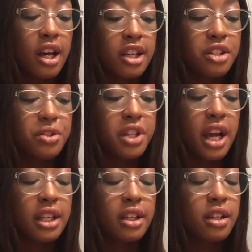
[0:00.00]
Because
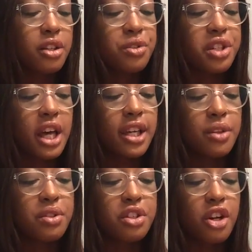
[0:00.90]
usually I
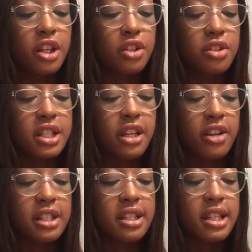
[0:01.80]
use Dirty Little
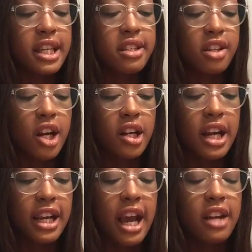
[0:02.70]
Secrets teaser, and
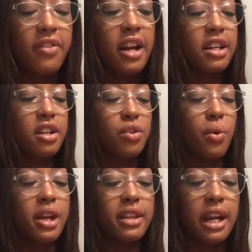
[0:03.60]
I kind of find it
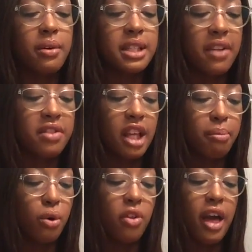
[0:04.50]
annoying that I always have to
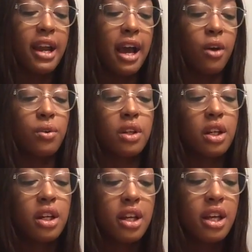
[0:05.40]
like pull that out.
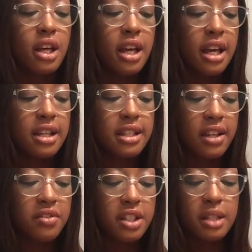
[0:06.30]

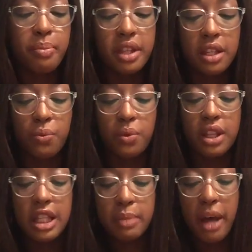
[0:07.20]
Instead of just, but with
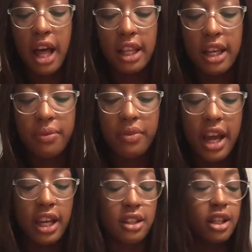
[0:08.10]
this palette, I could